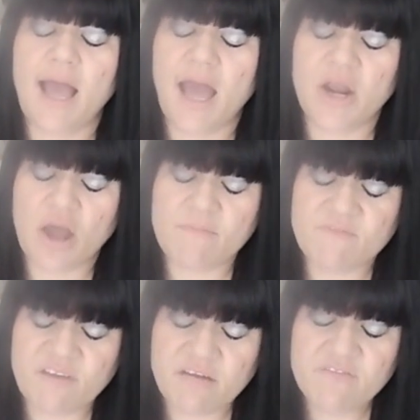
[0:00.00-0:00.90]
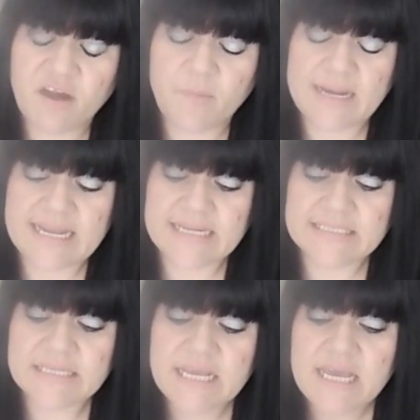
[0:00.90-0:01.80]
and I'm very, very
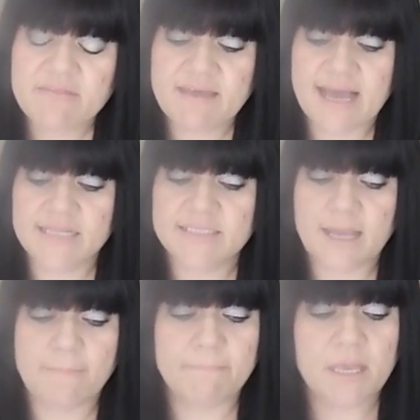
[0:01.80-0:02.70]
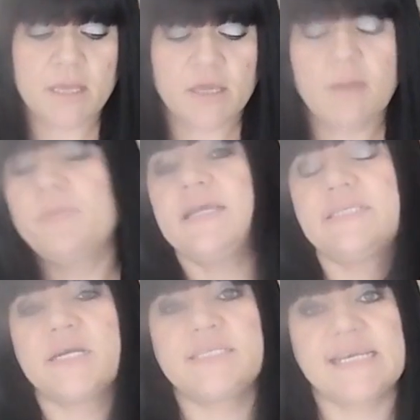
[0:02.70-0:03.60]
pleased that companies
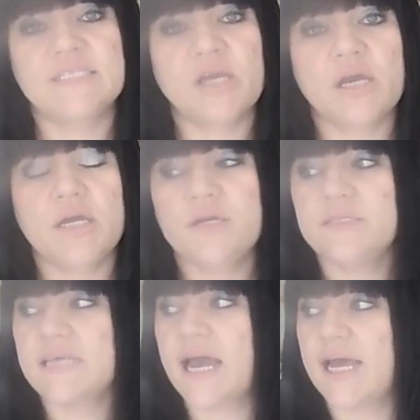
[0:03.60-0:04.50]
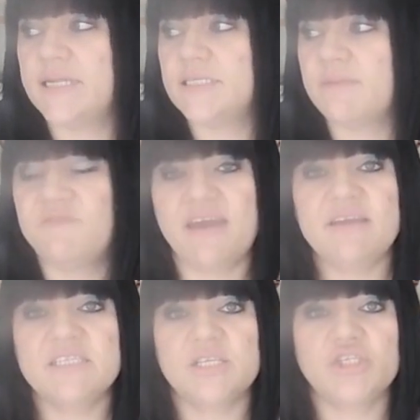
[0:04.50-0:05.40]
like Tesco's and
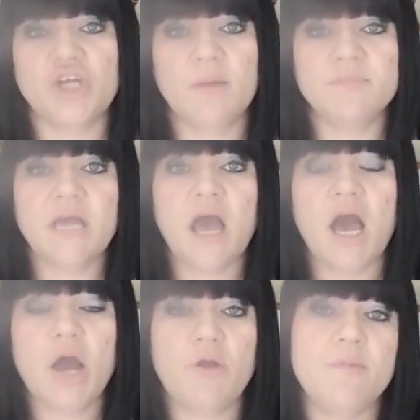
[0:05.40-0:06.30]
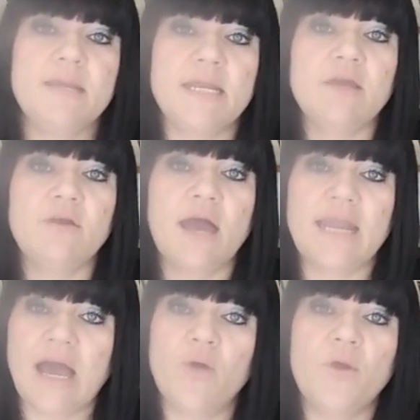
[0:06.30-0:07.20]
various other shops are opening an
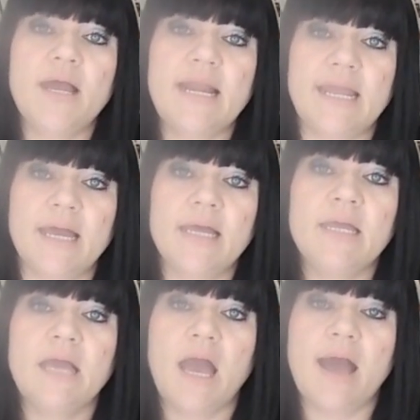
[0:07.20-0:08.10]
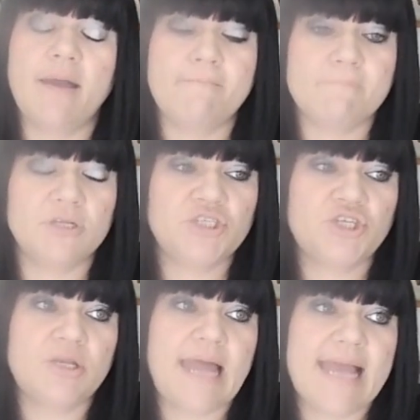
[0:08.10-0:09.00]
hour earlier
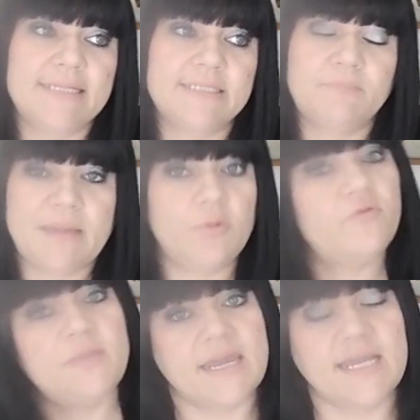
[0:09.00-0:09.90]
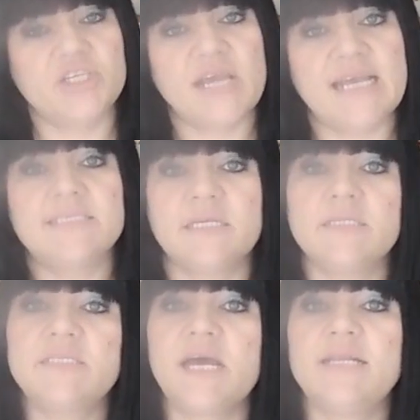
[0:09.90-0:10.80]
to let people from the NHS and
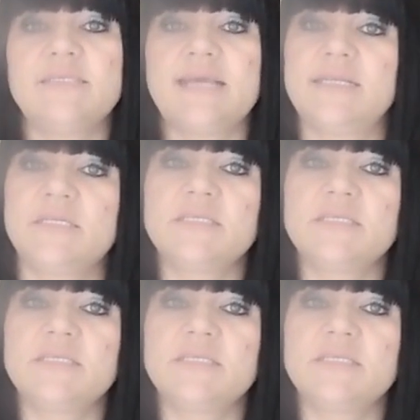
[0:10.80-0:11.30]
certain sectors